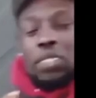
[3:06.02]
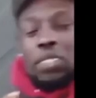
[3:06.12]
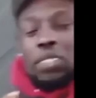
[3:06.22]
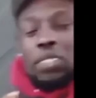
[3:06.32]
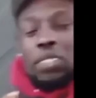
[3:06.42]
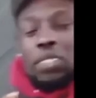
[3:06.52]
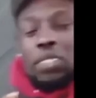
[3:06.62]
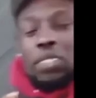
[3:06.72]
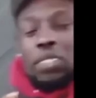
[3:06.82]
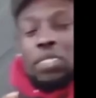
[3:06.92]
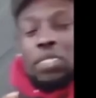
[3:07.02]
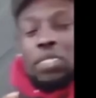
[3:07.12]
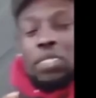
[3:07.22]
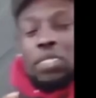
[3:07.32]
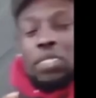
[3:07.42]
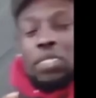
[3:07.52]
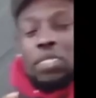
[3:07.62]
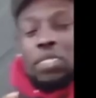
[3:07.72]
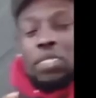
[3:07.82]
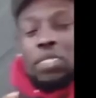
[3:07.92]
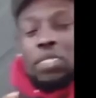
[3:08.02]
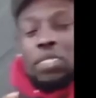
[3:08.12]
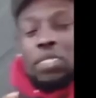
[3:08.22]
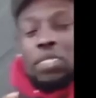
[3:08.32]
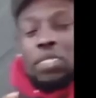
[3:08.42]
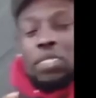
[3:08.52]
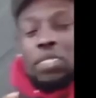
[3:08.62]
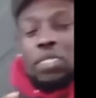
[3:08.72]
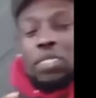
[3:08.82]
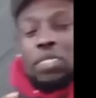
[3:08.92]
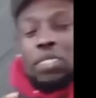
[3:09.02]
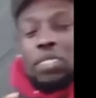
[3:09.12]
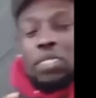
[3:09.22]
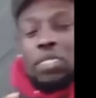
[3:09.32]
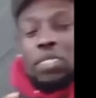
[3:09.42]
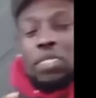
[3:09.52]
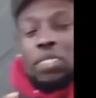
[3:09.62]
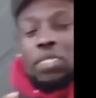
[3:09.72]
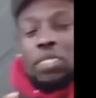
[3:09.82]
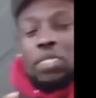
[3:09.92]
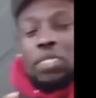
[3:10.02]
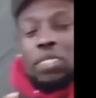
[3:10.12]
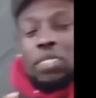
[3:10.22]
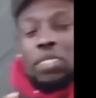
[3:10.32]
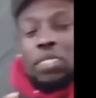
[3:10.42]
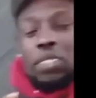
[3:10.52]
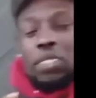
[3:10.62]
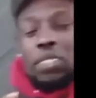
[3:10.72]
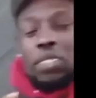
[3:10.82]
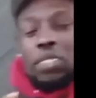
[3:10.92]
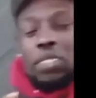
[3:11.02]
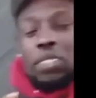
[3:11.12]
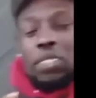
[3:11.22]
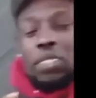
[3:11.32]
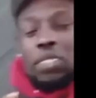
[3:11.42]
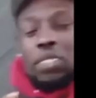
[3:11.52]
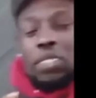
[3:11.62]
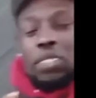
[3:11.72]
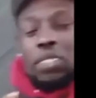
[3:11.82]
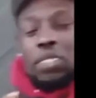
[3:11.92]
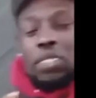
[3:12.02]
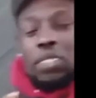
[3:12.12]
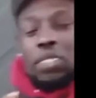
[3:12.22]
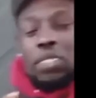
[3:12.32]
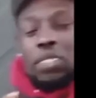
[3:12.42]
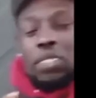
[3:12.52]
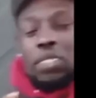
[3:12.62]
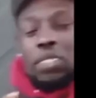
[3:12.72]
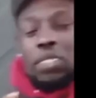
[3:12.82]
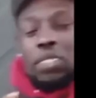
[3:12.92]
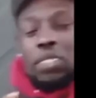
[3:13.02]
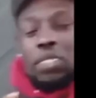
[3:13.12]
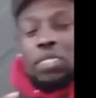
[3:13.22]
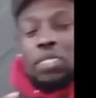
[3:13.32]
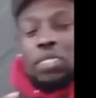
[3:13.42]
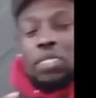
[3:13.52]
No words are spoken by the person on screen.